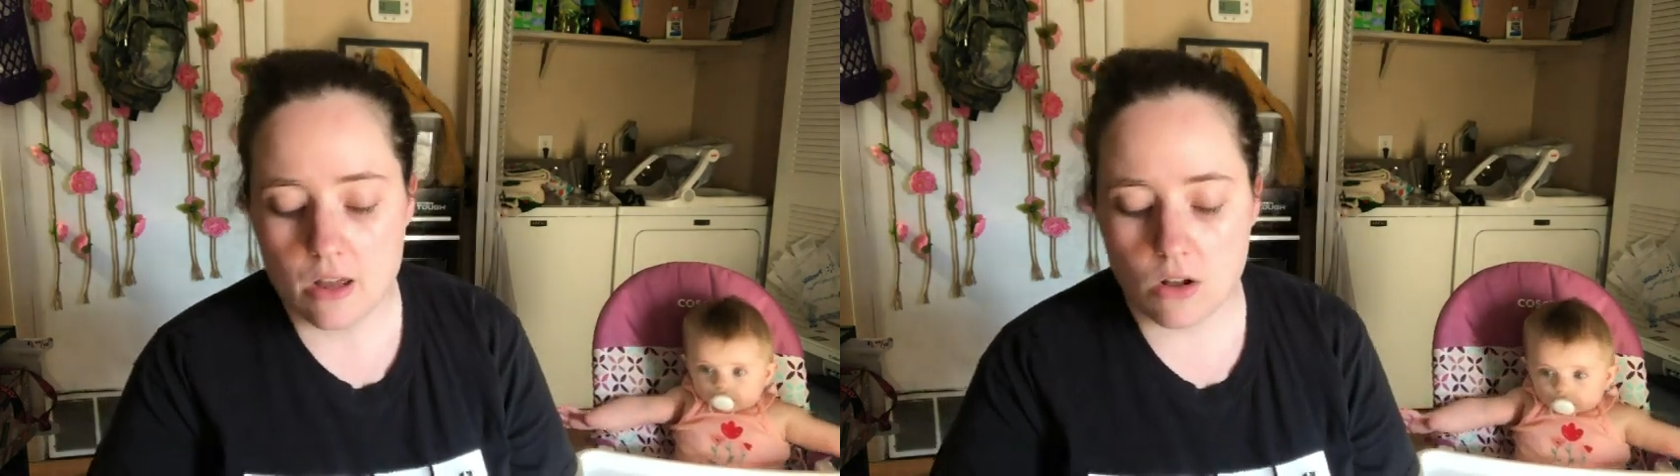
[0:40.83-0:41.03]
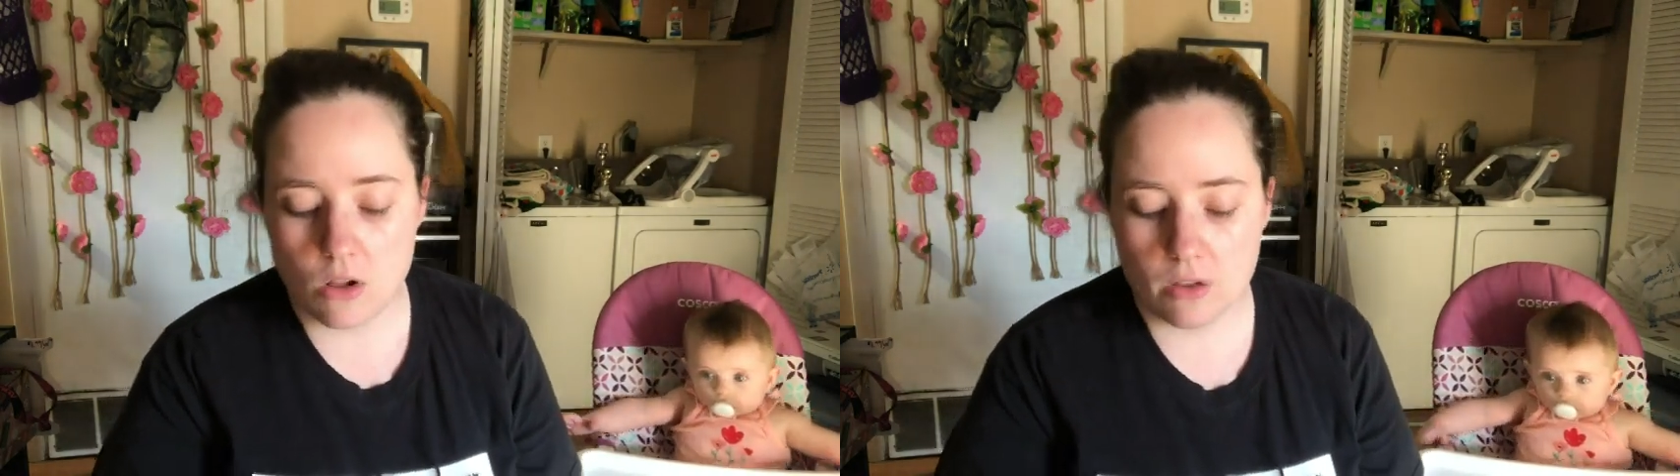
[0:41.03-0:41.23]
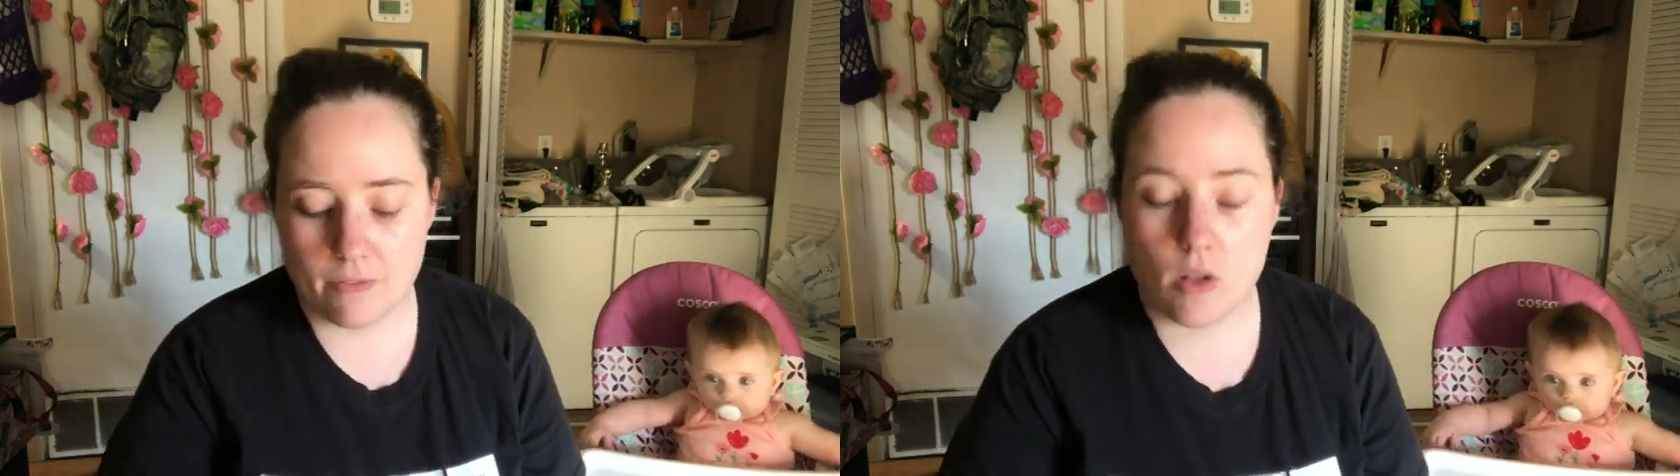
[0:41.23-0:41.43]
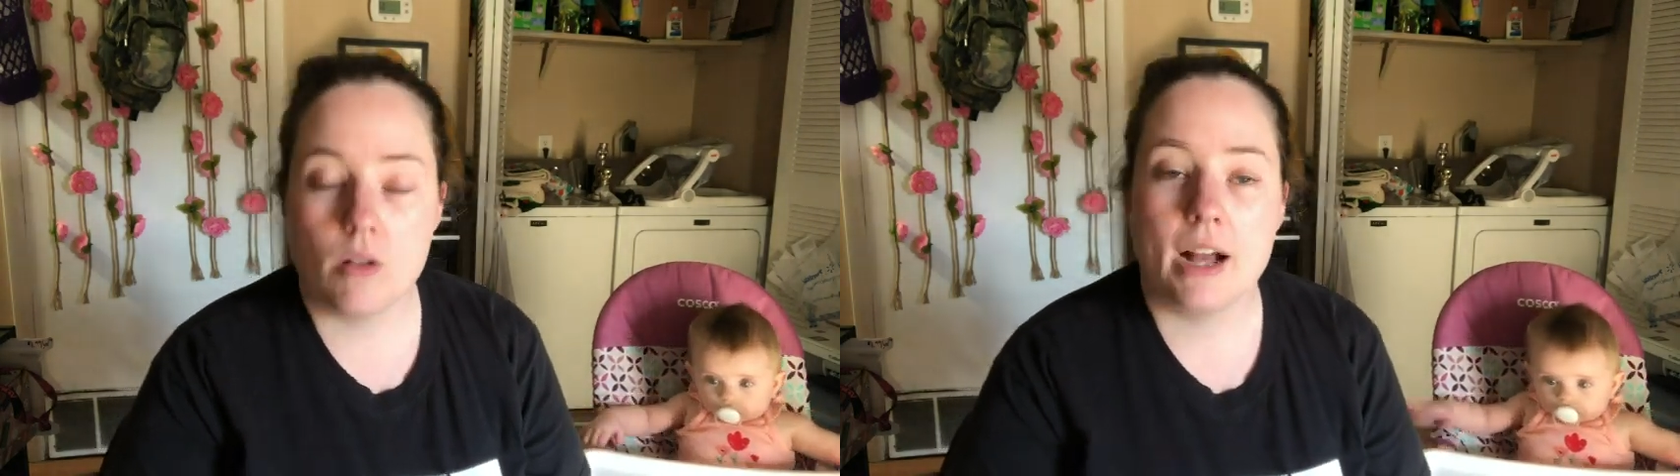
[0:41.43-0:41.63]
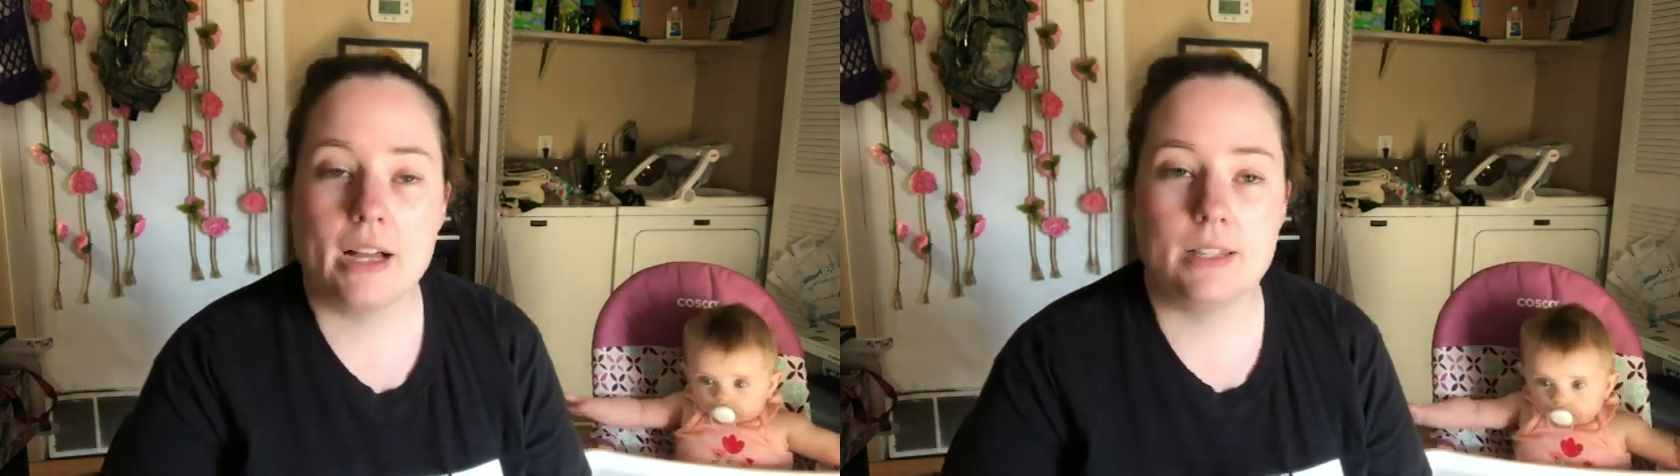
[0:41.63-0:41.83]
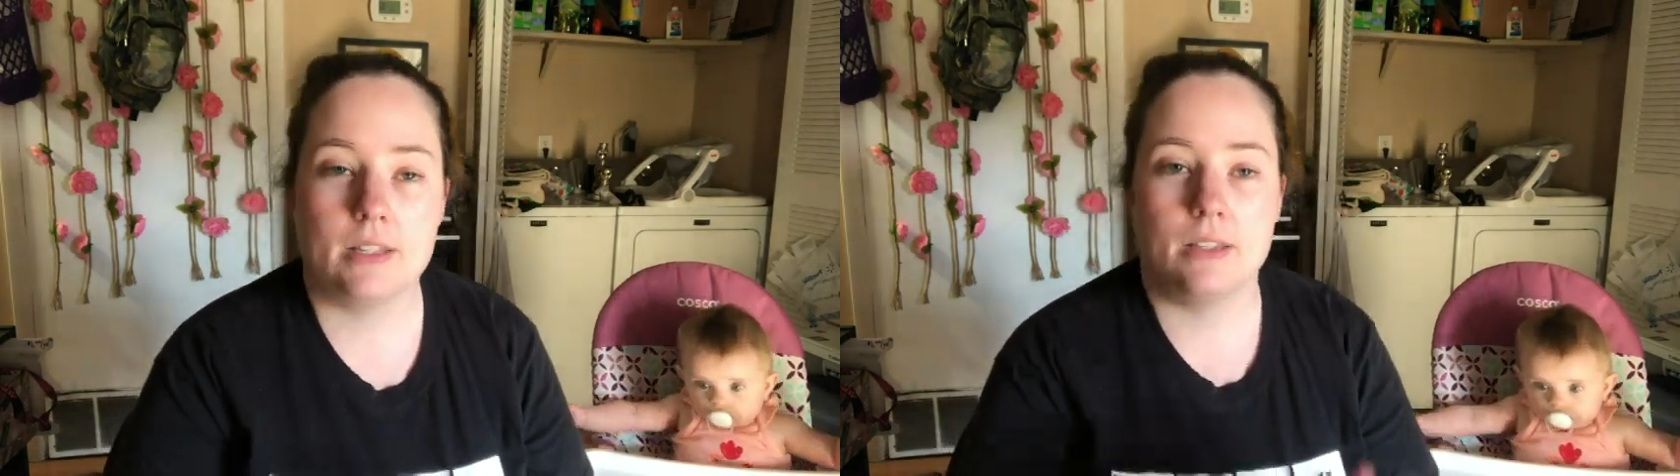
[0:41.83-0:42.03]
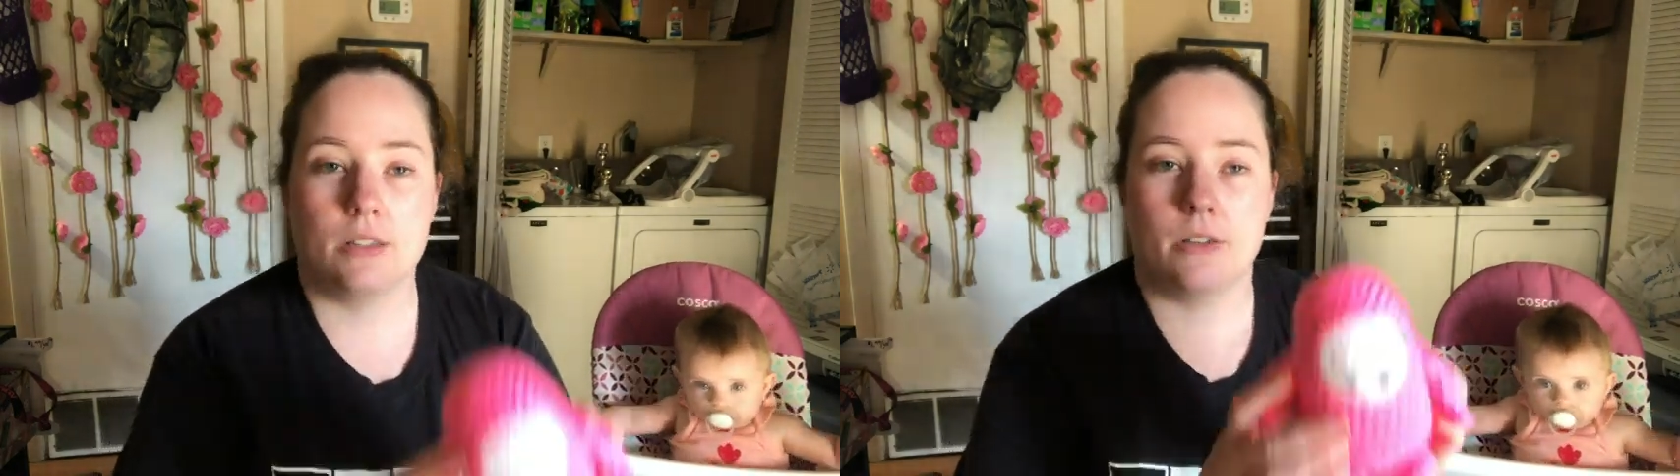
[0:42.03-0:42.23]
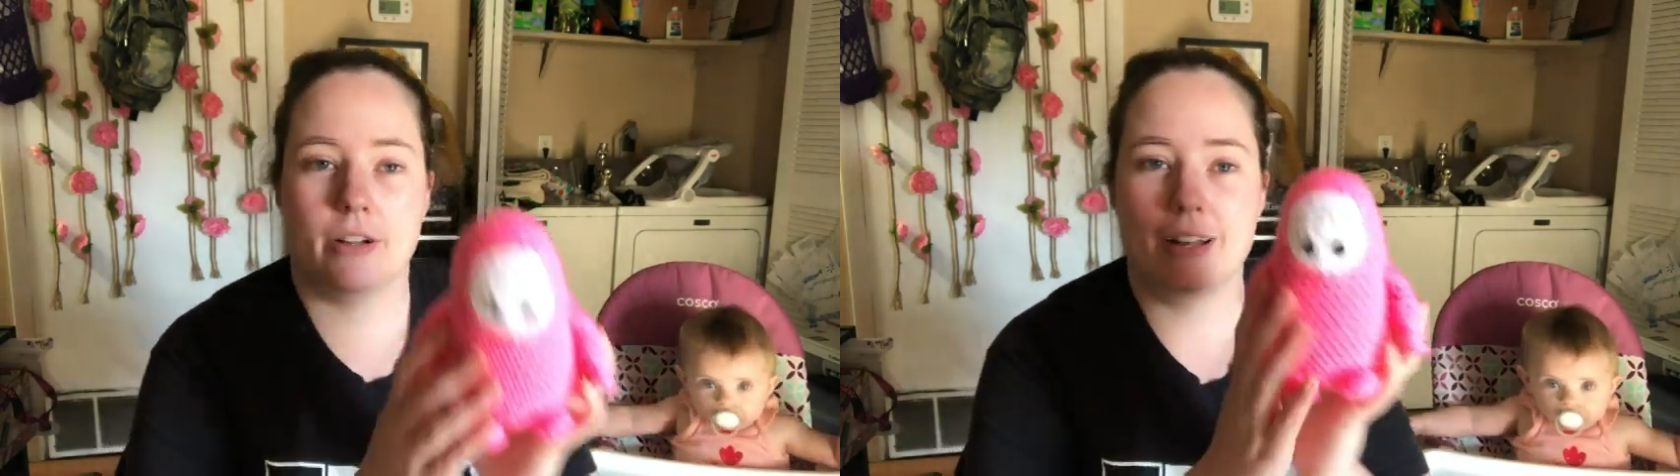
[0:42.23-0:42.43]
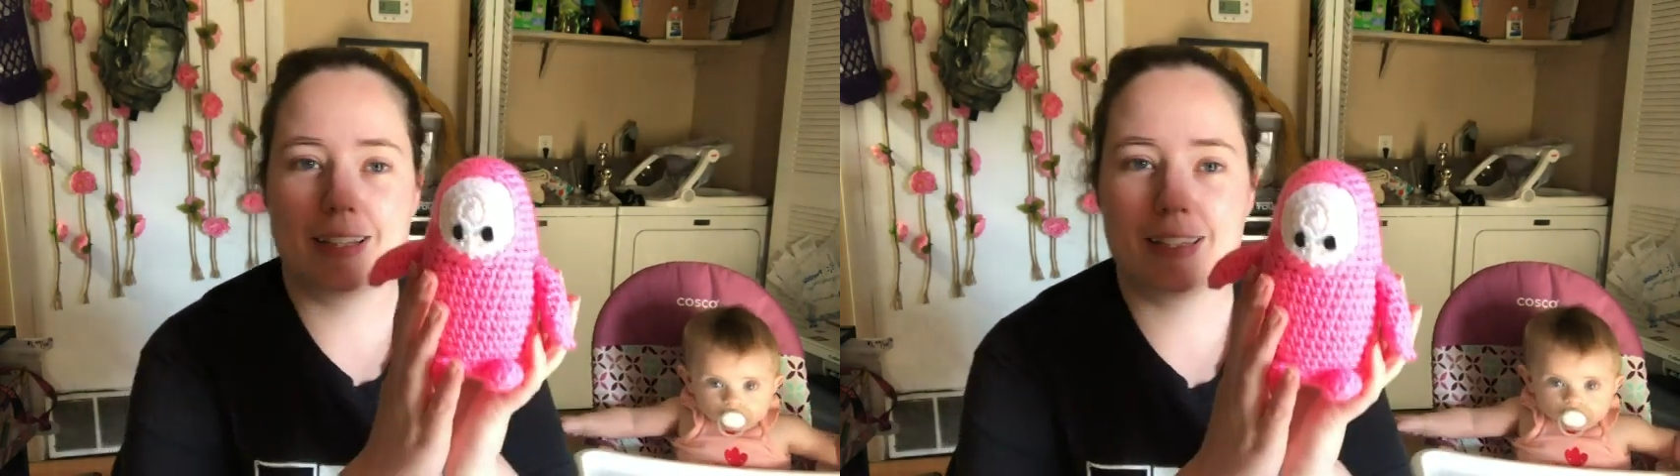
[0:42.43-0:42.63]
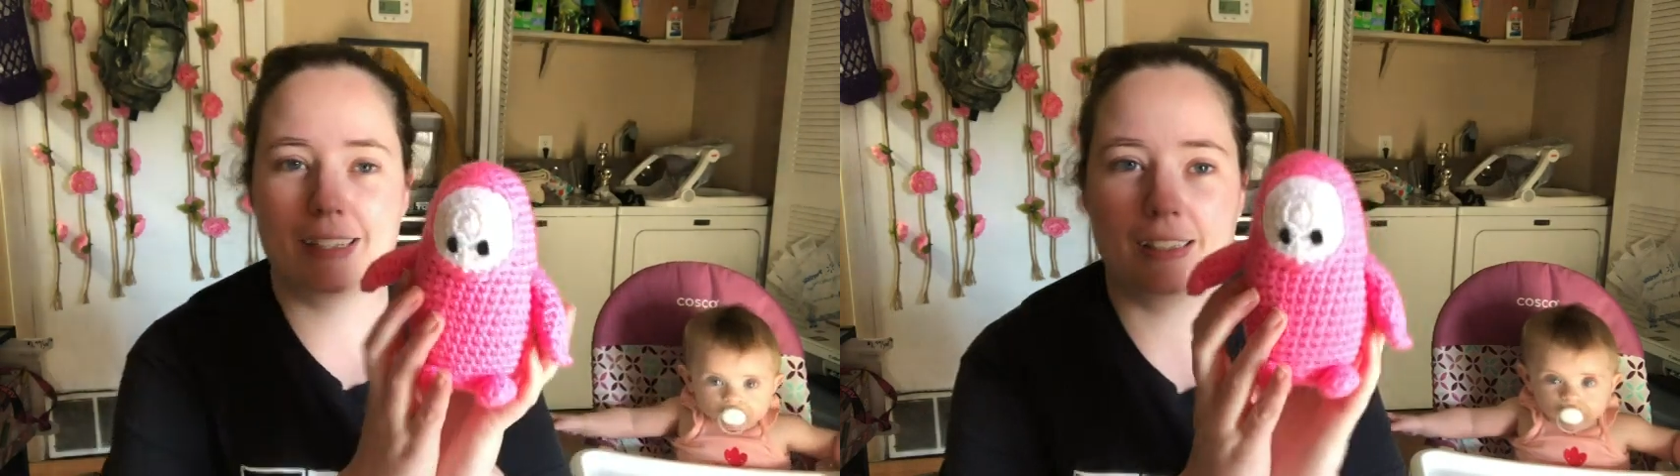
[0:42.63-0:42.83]
called Fall Guys. So here it
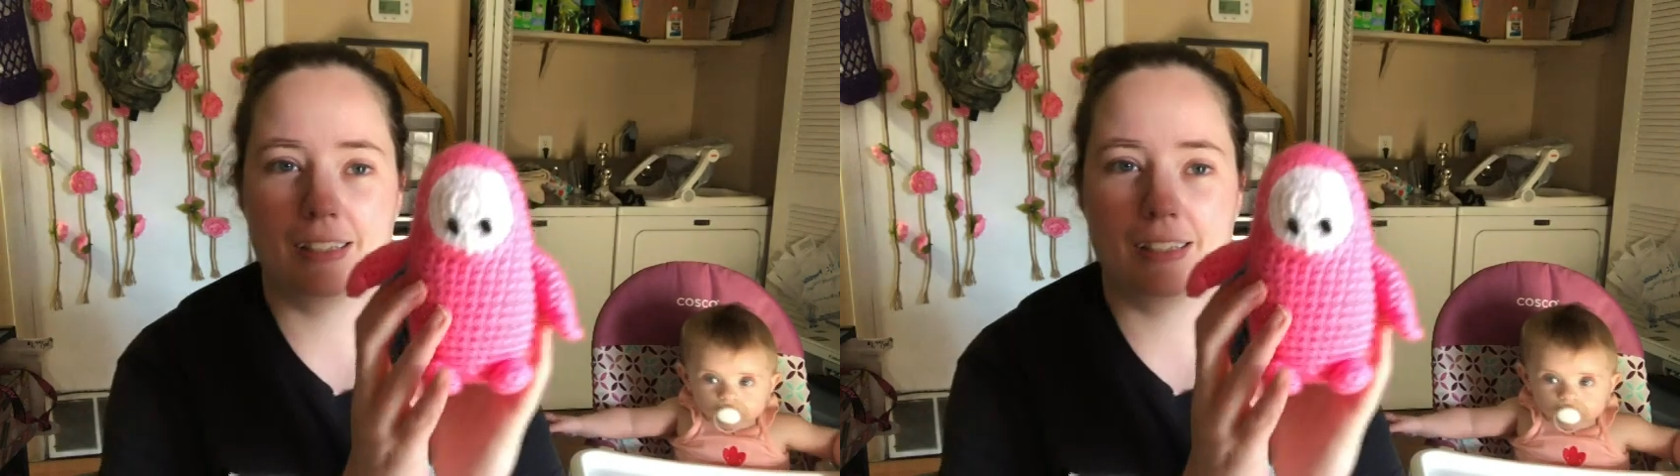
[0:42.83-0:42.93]
is.